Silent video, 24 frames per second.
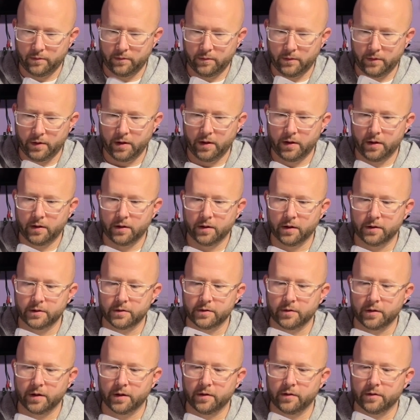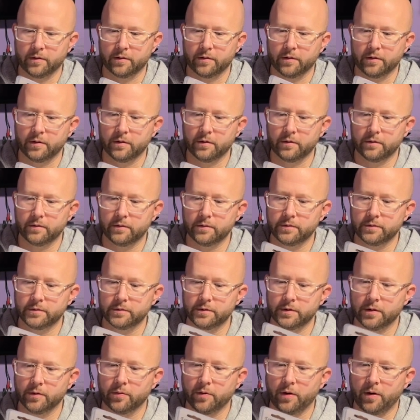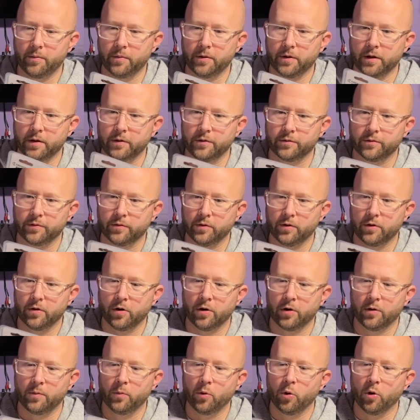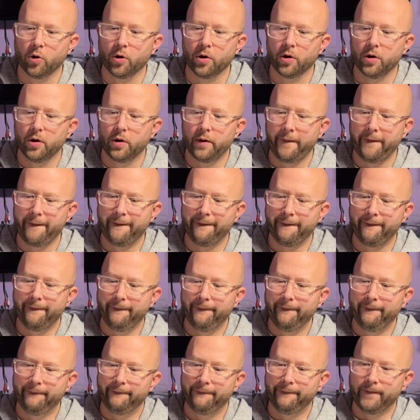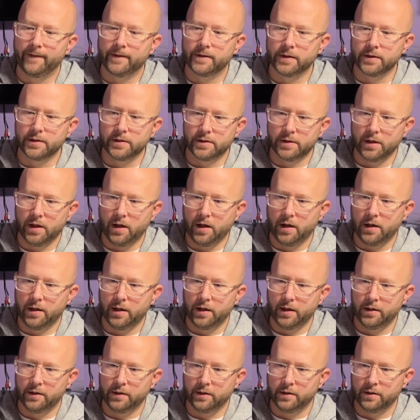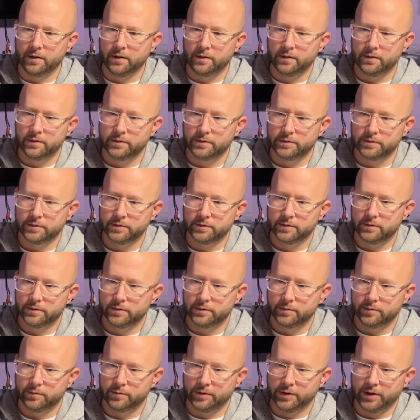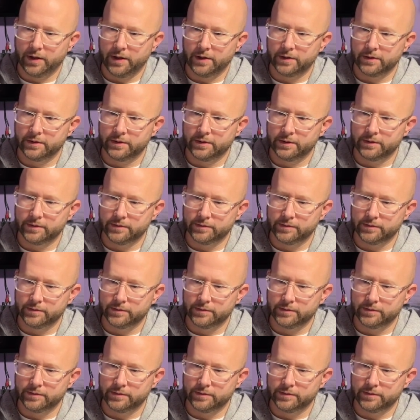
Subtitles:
That cuts right through it. No problem cutting through the cardboard that's inside and the plastic.